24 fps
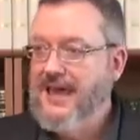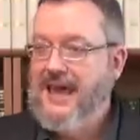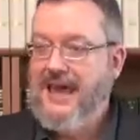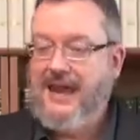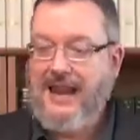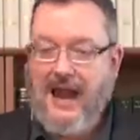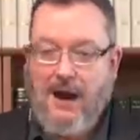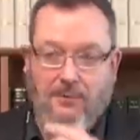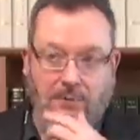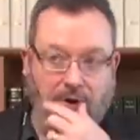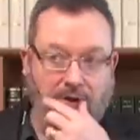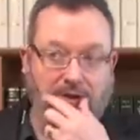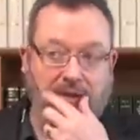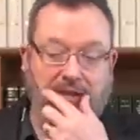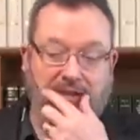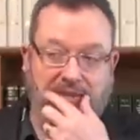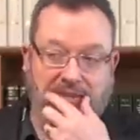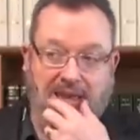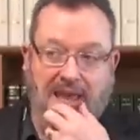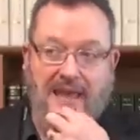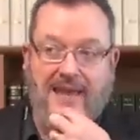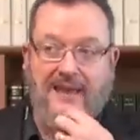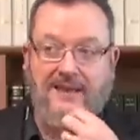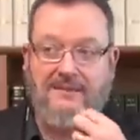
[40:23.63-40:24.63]
And I really
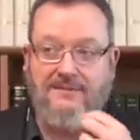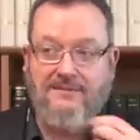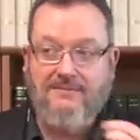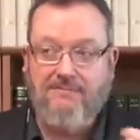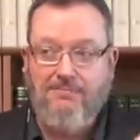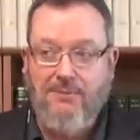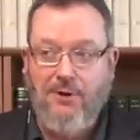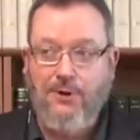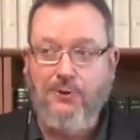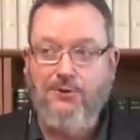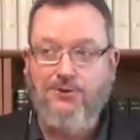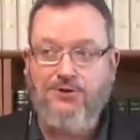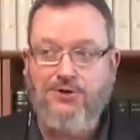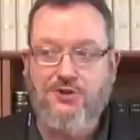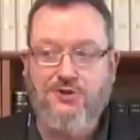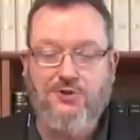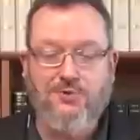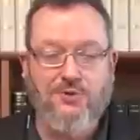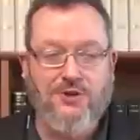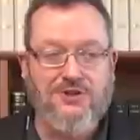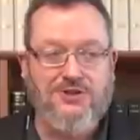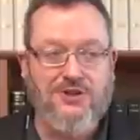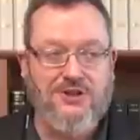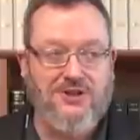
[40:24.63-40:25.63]
think Moses
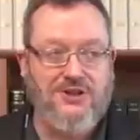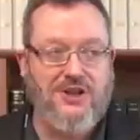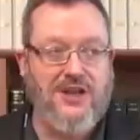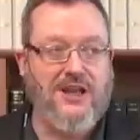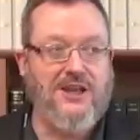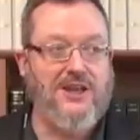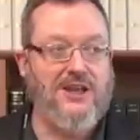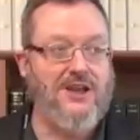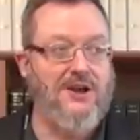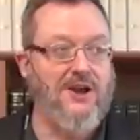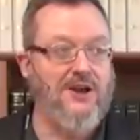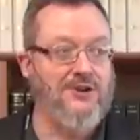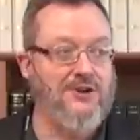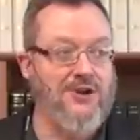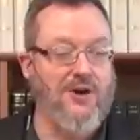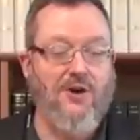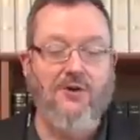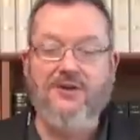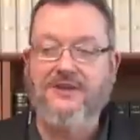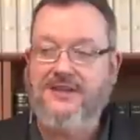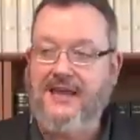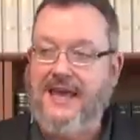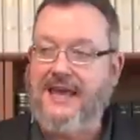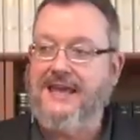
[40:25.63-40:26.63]
was intending on
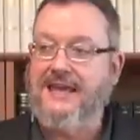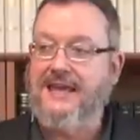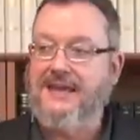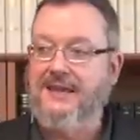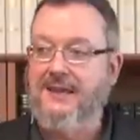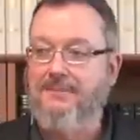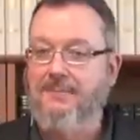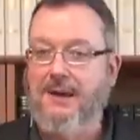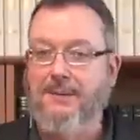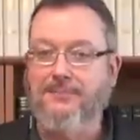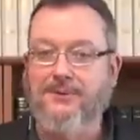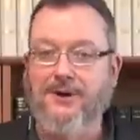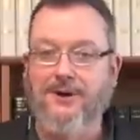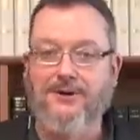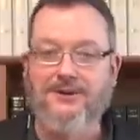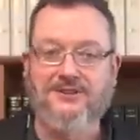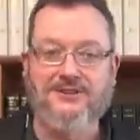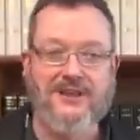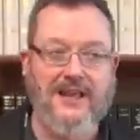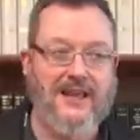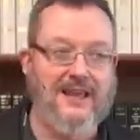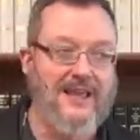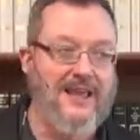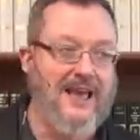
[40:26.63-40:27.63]
going, taking them up there and
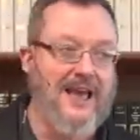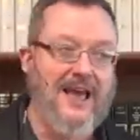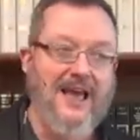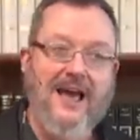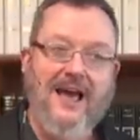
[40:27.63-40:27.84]
saying,